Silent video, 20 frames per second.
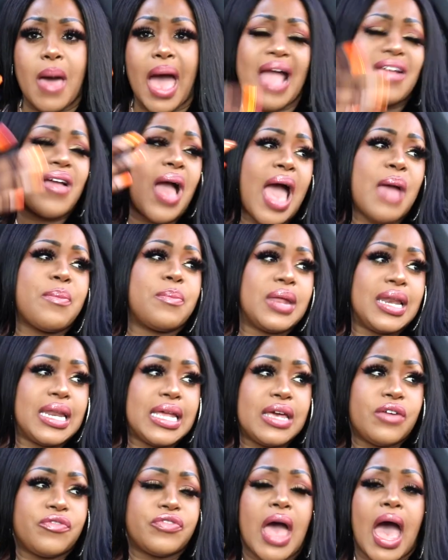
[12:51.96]
I, I
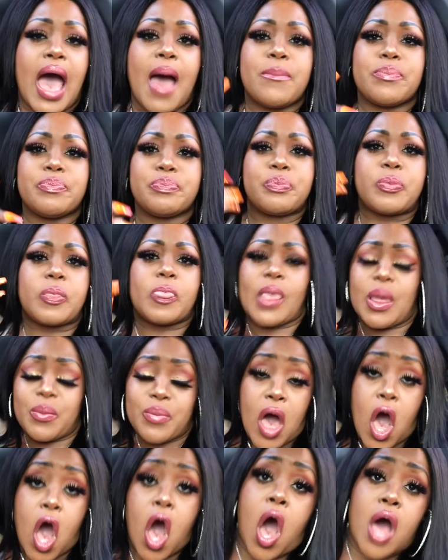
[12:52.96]
believe that I'm
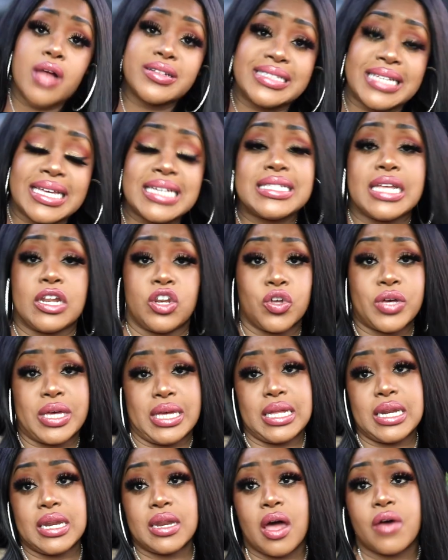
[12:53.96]
um, decent
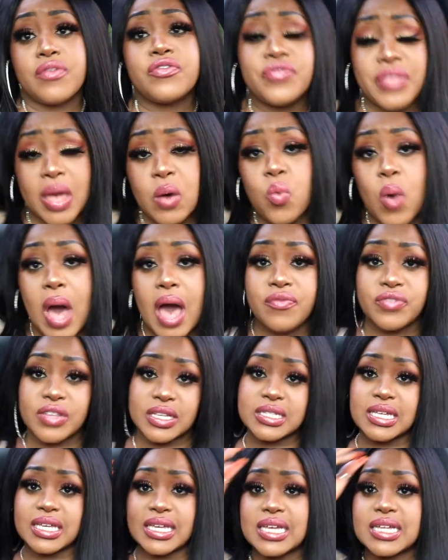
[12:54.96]
looking enough that we'll have
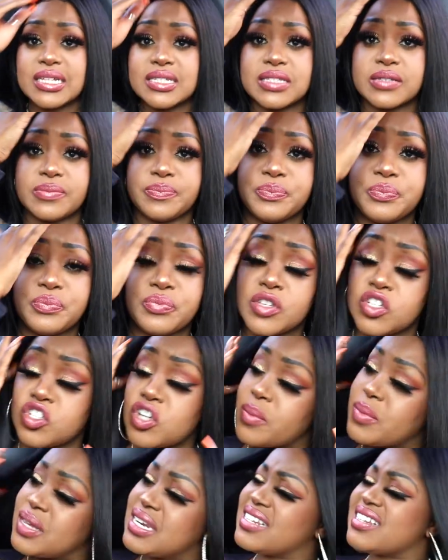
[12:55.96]
decent kids. Do you know
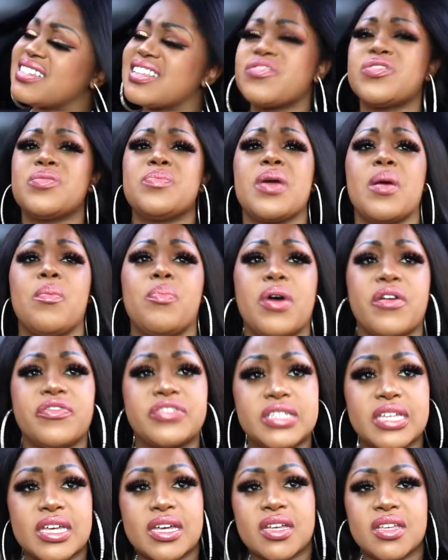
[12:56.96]
what I mean? He doesn't have to be a buff
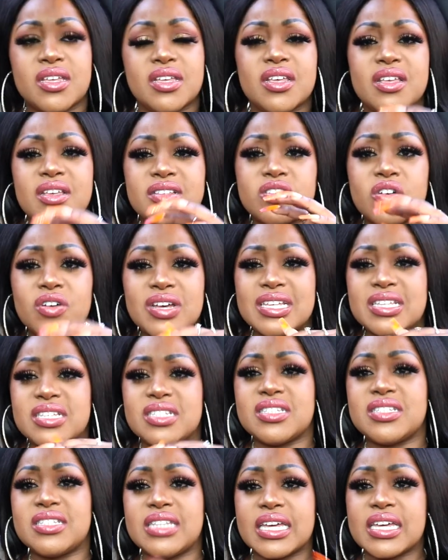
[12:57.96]
thing. As long as
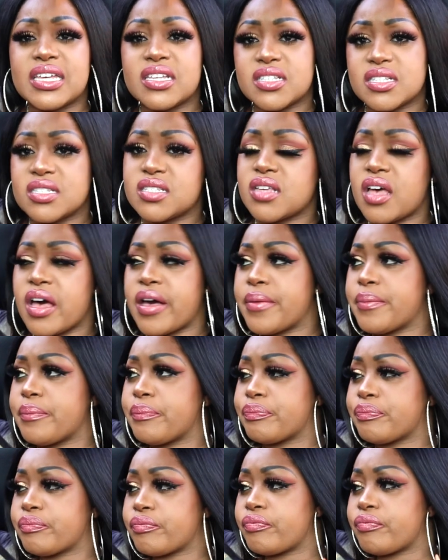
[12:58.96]
his dick is...
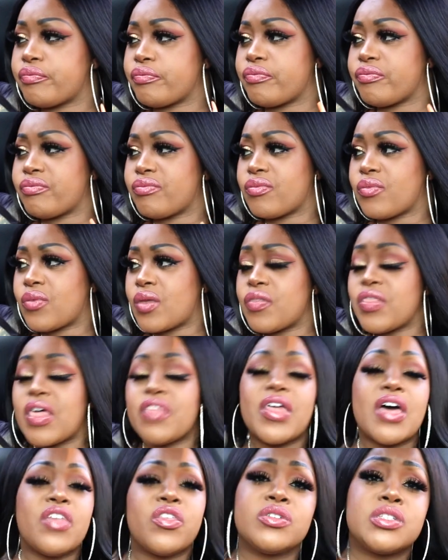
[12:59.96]
um. Th
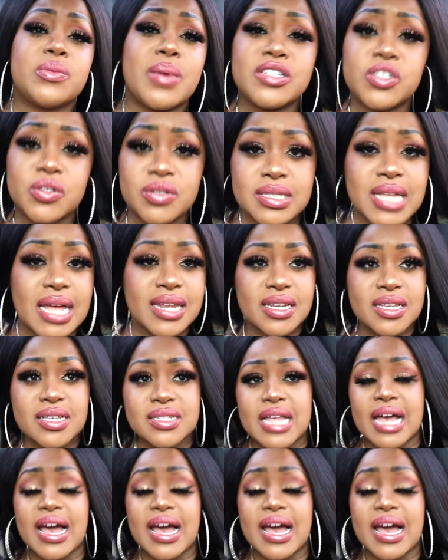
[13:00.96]
th those are my two standards.